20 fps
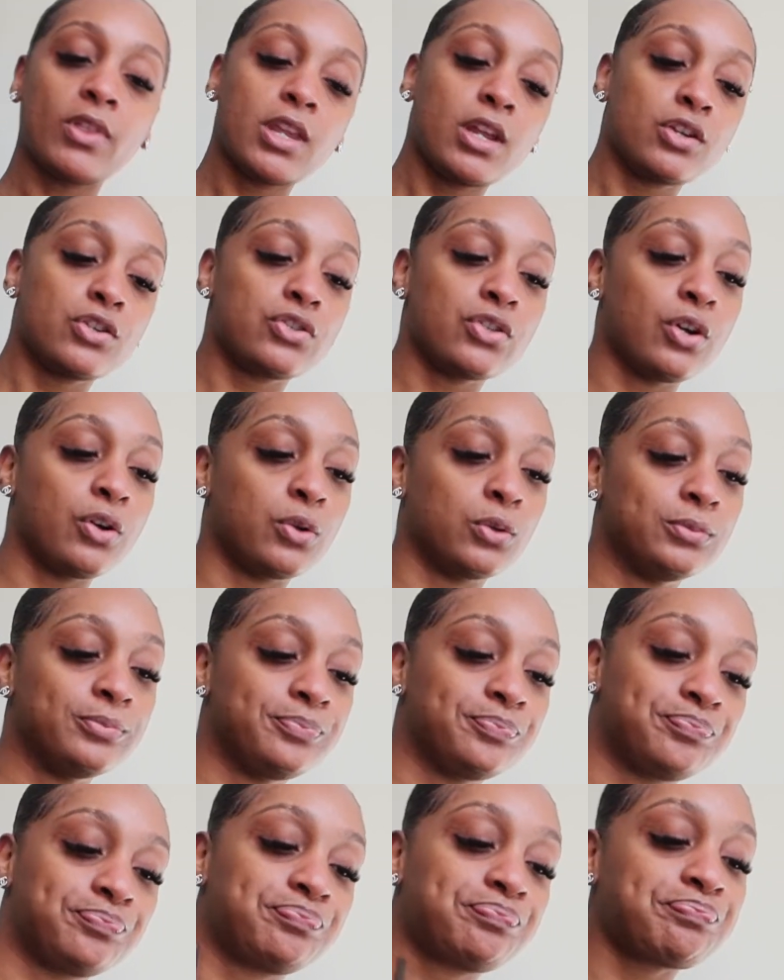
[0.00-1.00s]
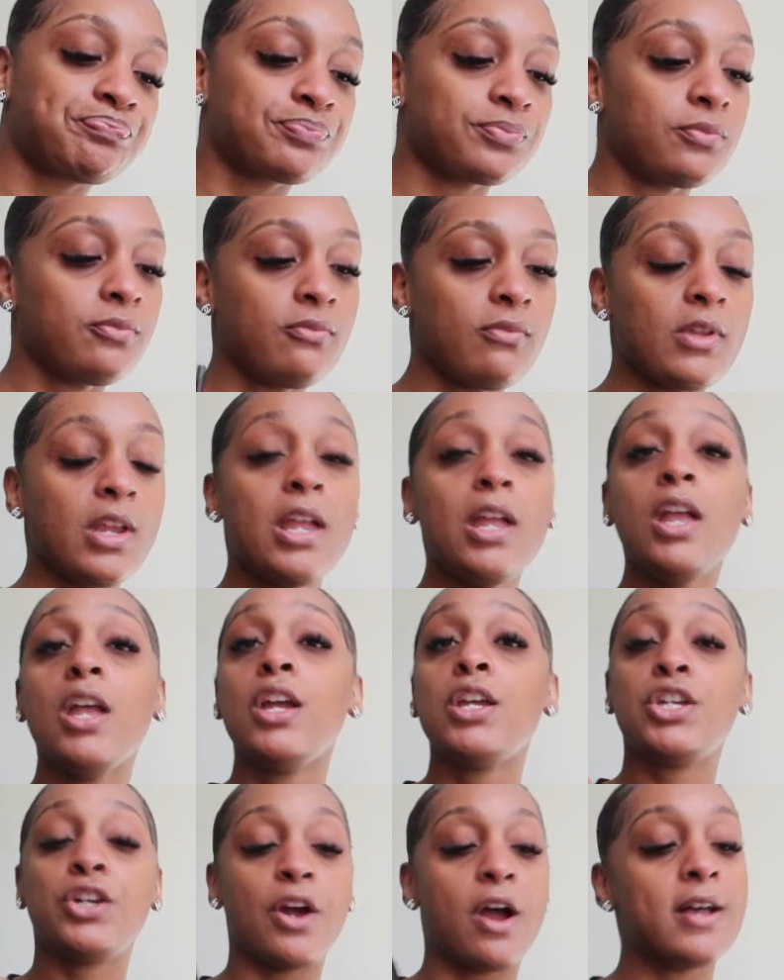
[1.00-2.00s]
So
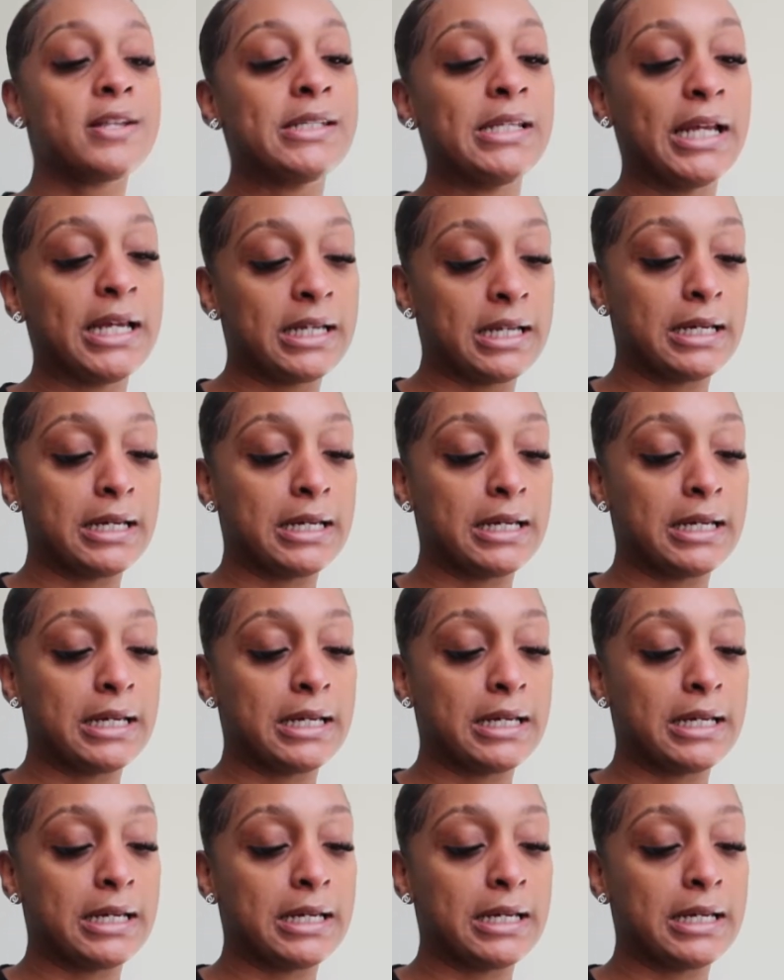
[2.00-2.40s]
you're also gonna